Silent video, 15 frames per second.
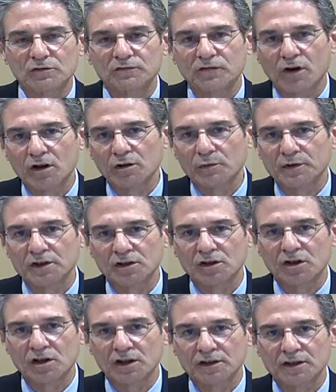following
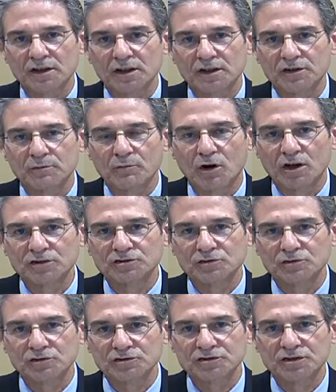along the
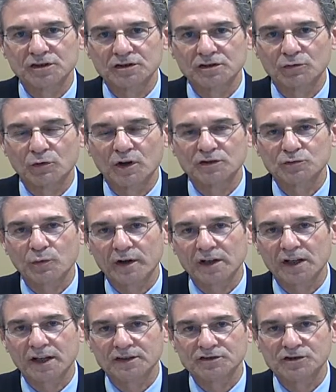modules as
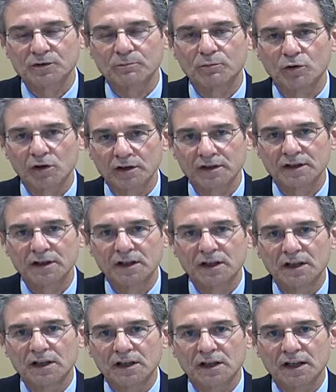well as the book
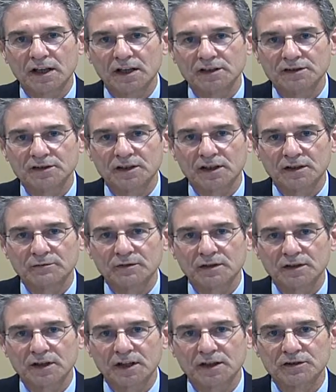and
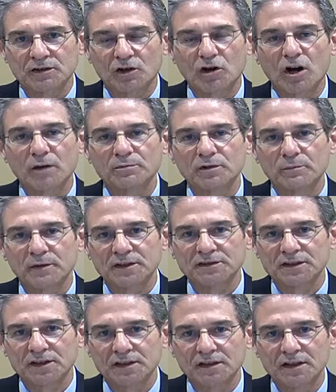
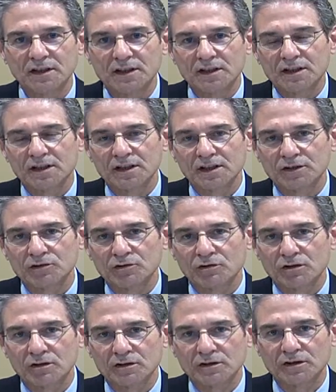complementing
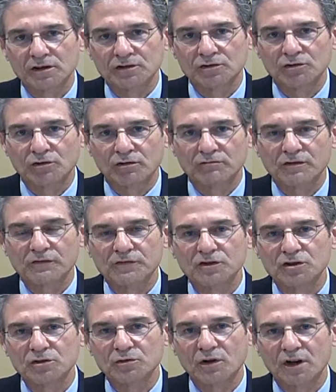your
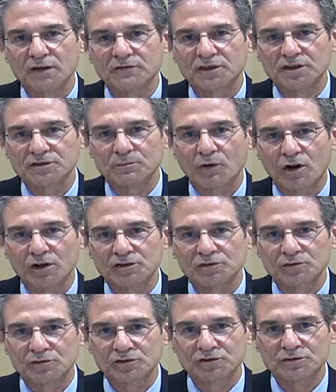review of these
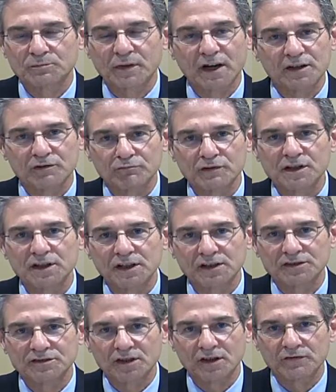modules by the
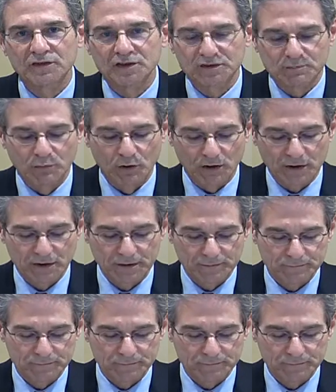readings of this book.